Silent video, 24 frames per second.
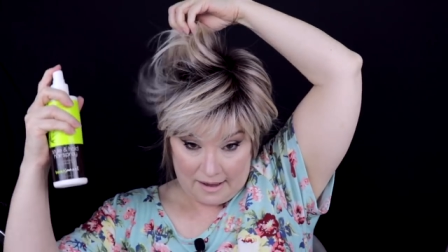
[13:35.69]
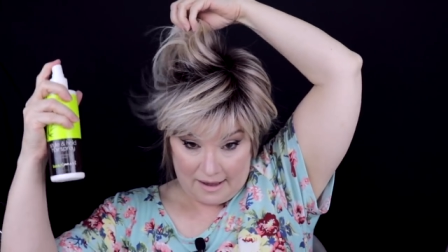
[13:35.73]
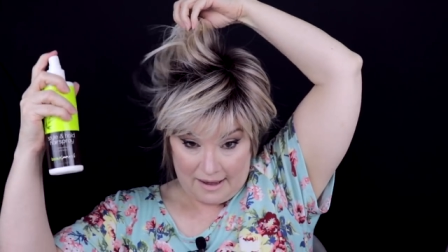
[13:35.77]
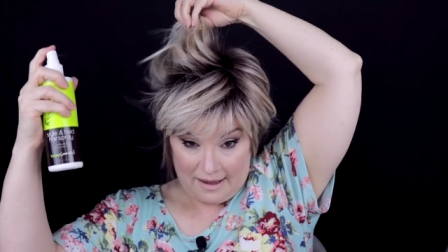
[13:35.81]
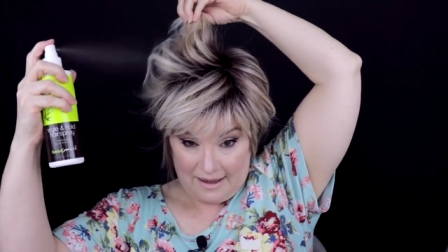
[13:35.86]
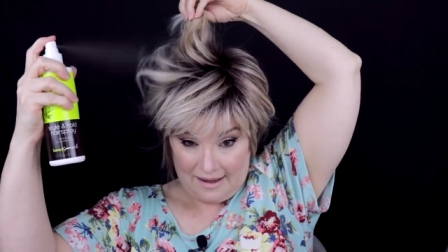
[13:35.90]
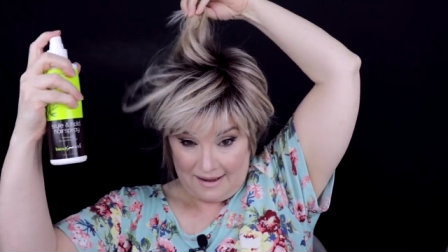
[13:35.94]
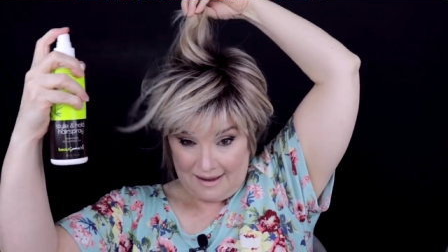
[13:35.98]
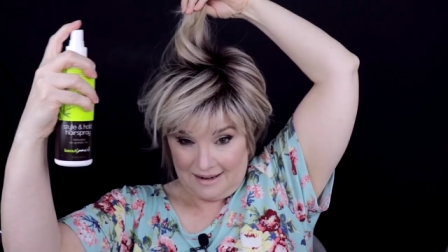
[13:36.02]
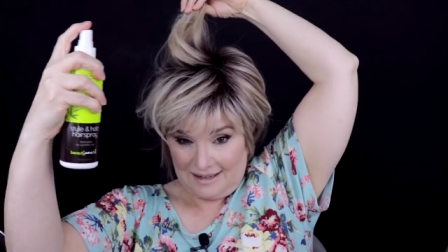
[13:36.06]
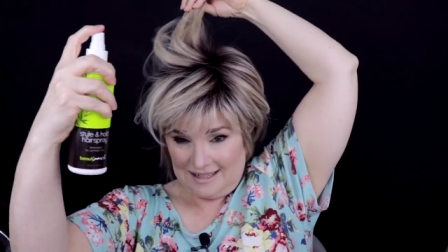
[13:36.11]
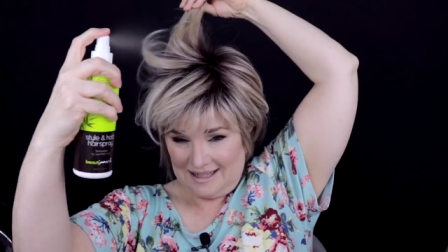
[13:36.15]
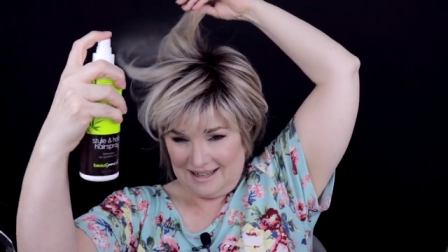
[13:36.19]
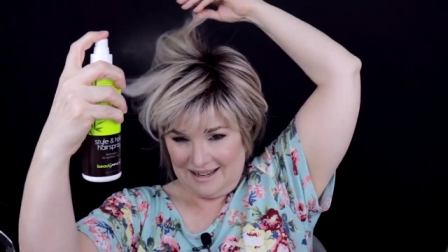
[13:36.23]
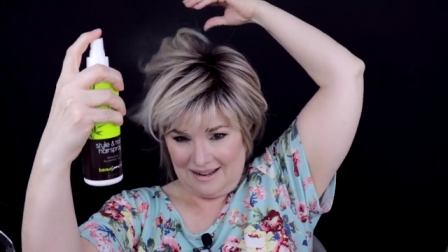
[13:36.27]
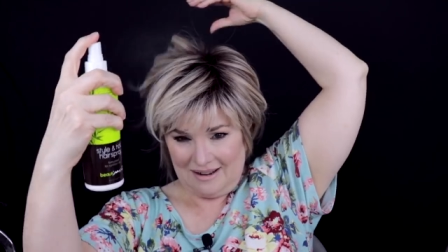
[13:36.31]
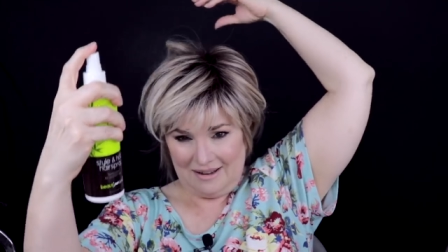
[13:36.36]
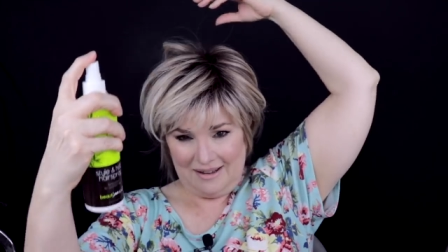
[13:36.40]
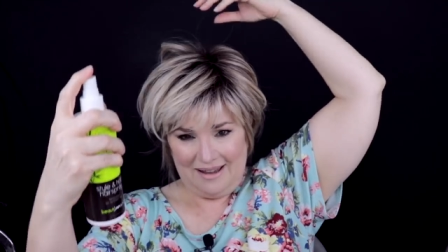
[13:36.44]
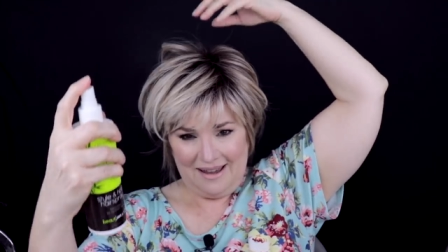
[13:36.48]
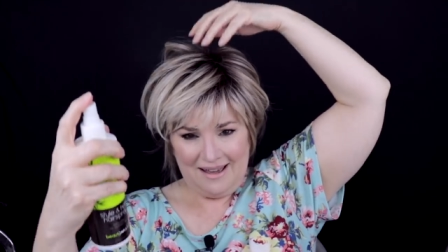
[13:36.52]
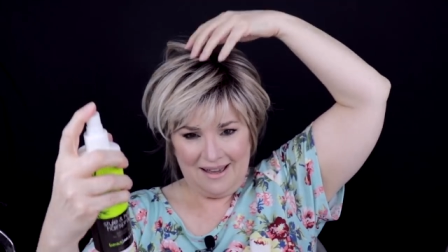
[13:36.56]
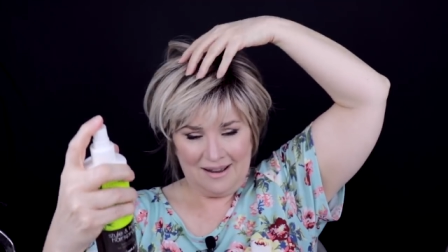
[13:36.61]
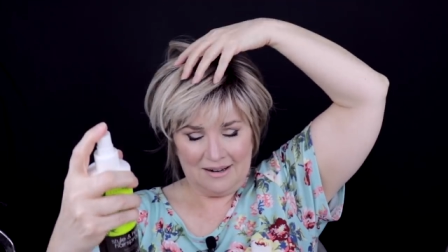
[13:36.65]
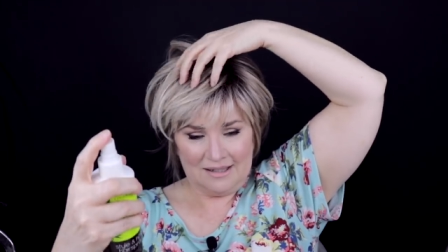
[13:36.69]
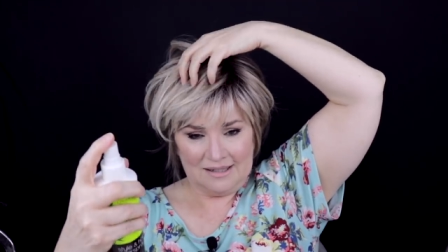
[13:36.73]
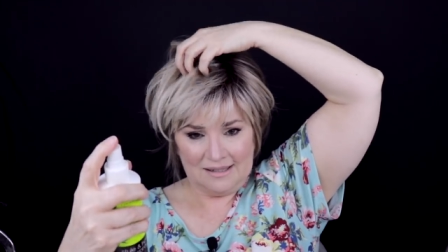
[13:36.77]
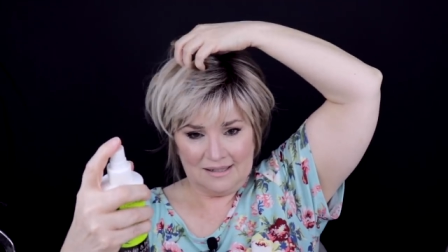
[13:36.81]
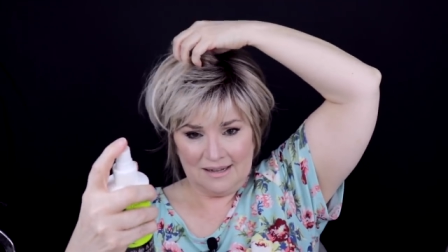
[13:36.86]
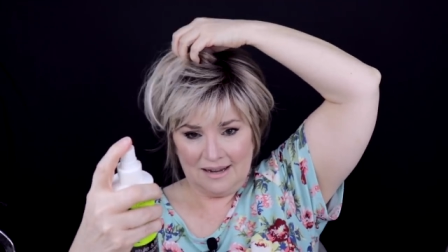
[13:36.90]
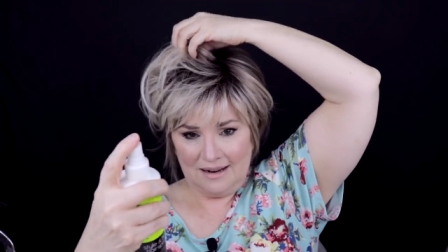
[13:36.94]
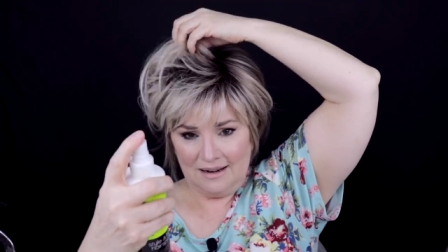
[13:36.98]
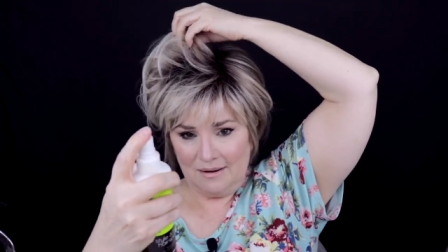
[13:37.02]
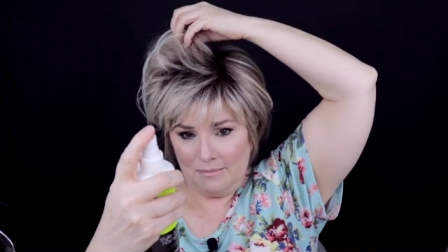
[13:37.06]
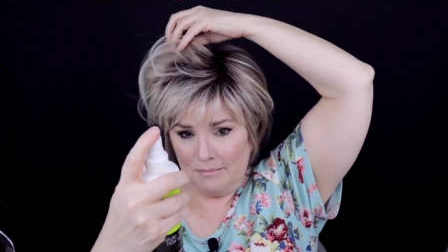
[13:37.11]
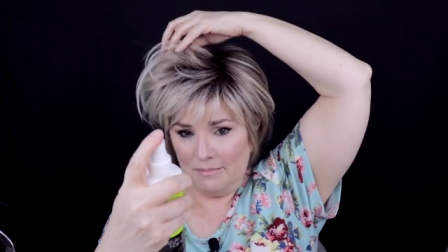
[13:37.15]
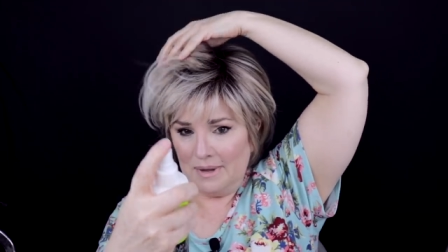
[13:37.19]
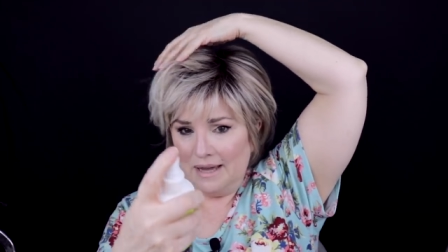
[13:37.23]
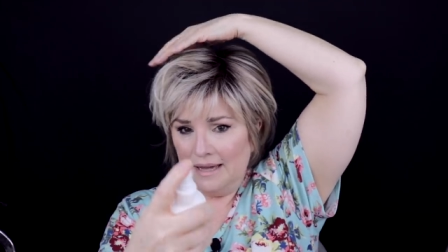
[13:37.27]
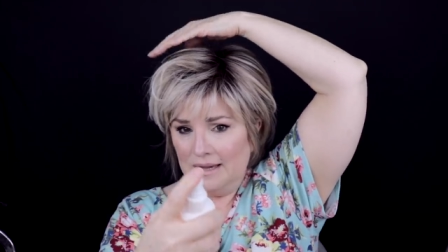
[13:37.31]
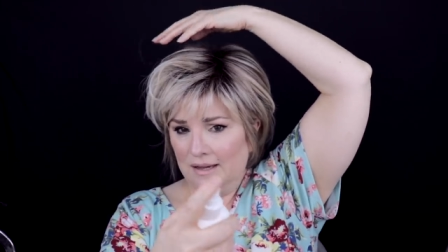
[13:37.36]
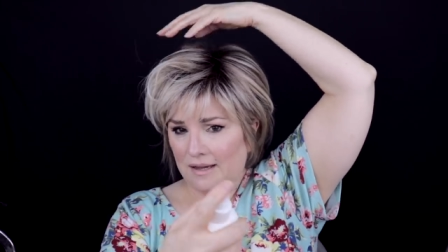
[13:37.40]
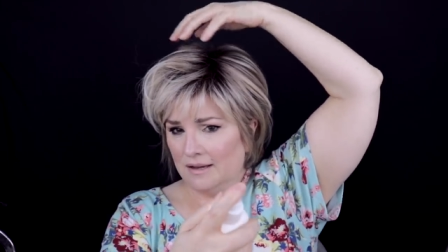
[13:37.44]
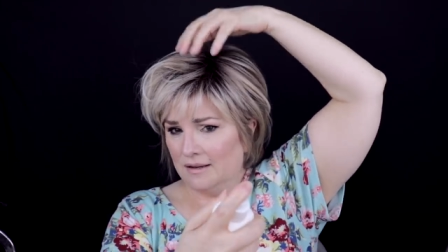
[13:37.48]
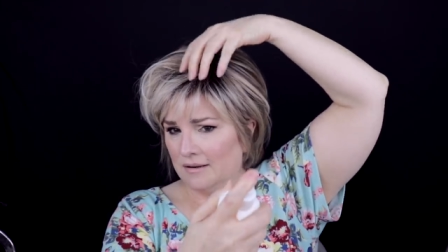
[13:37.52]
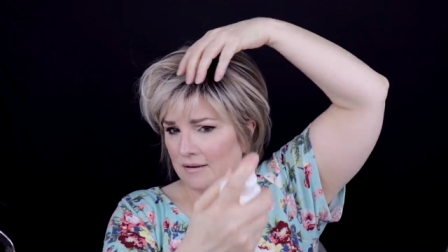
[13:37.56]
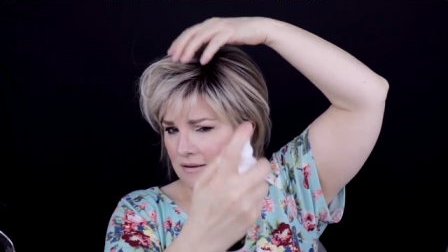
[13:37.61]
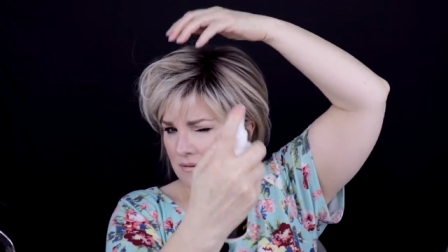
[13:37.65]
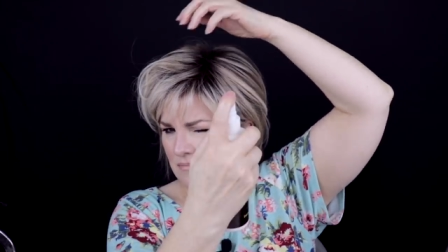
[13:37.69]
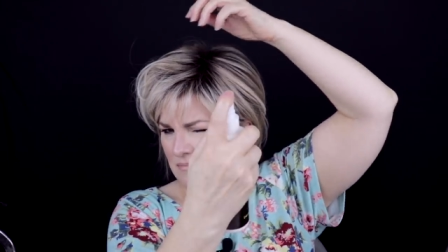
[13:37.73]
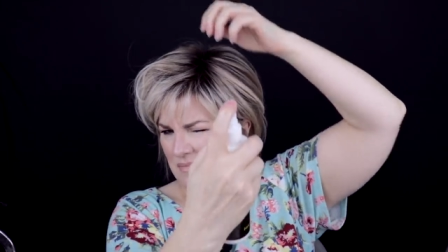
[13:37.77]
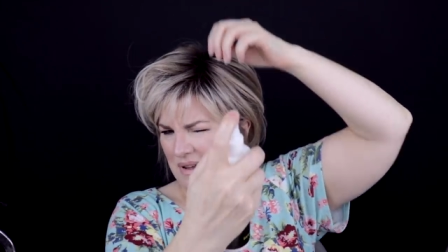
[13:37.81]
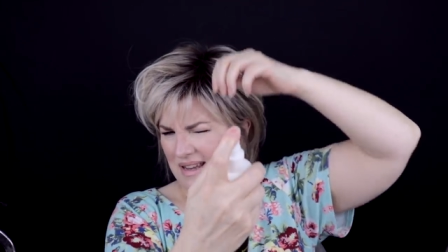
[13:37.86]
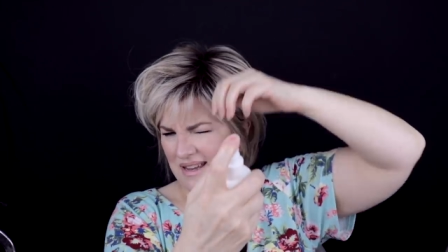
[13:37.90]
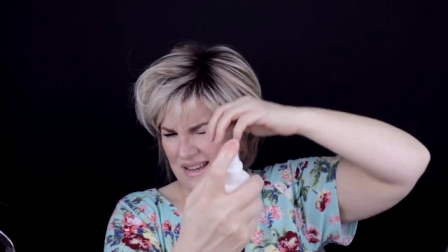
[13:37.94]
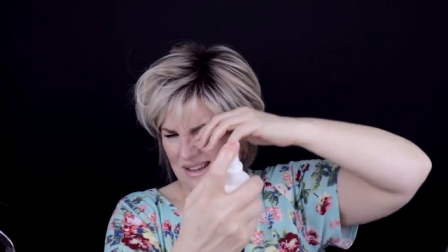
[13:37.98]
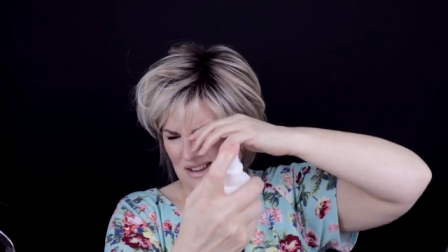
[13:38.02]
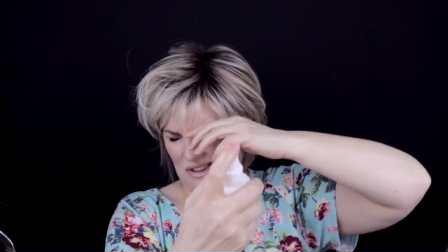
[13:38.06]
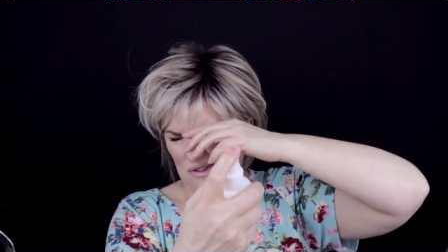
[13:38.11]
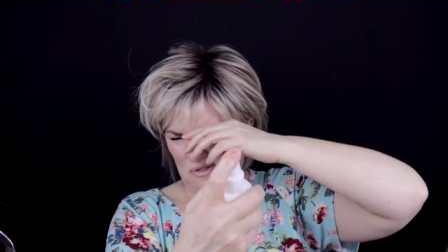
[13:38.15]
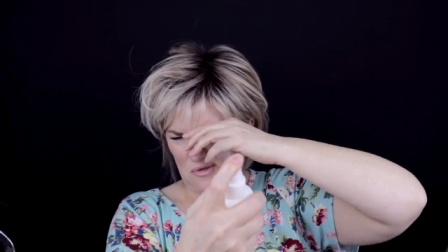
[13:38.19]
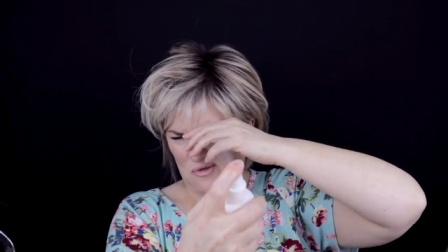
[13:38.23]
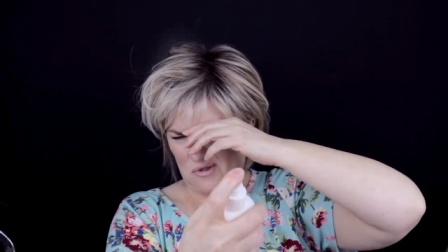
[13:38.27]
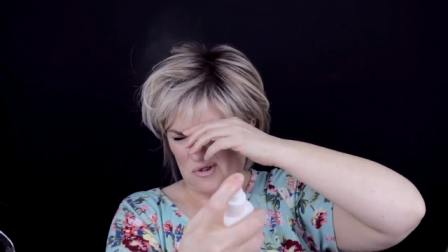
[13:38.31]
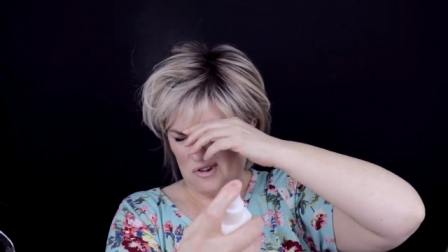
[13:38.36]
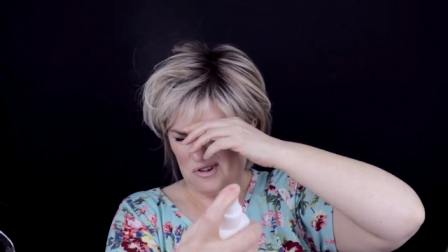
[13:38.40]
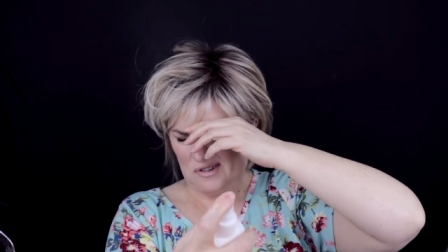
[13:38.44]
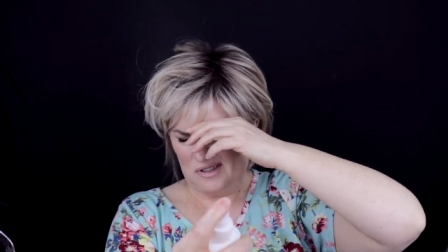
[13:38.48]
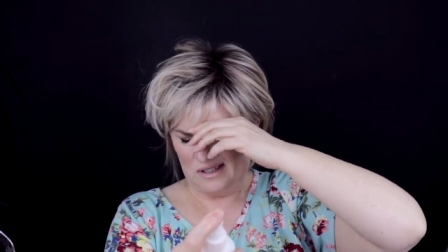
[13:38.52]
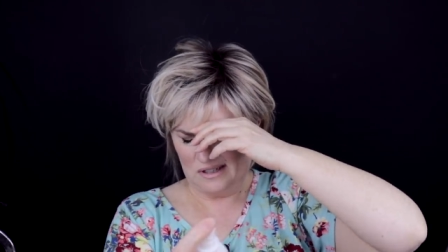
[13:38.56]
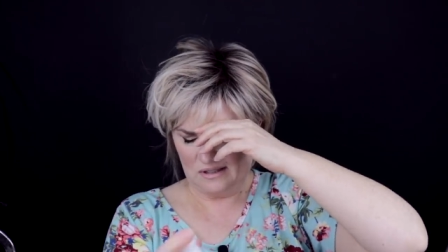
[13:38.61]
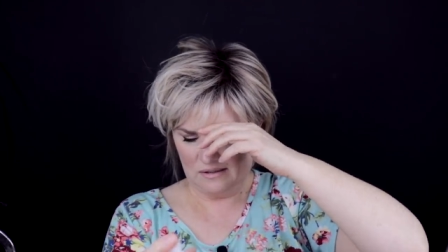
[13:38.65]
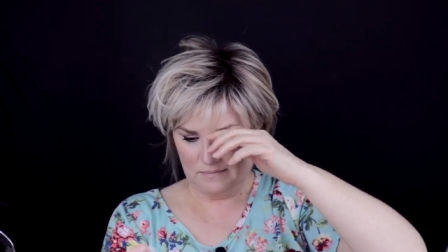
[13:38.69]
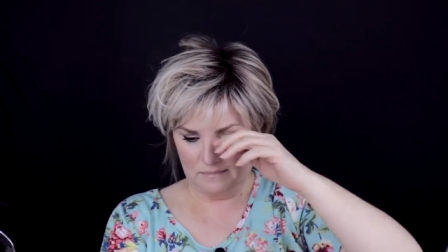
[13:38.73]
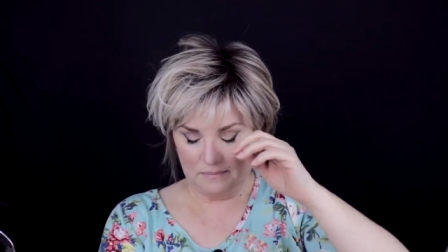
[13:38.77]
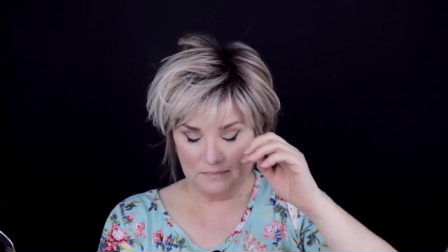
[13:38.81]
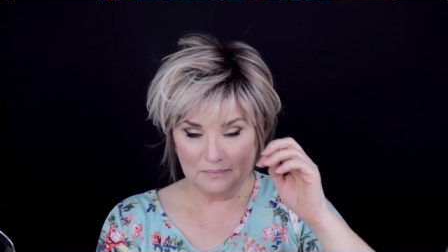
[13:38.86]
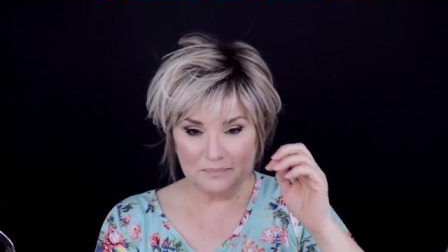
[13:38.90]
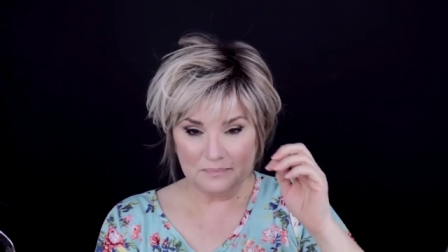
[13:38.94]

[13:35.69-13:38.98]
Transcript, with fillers: And uh, yeah, just kind of make it make it yours.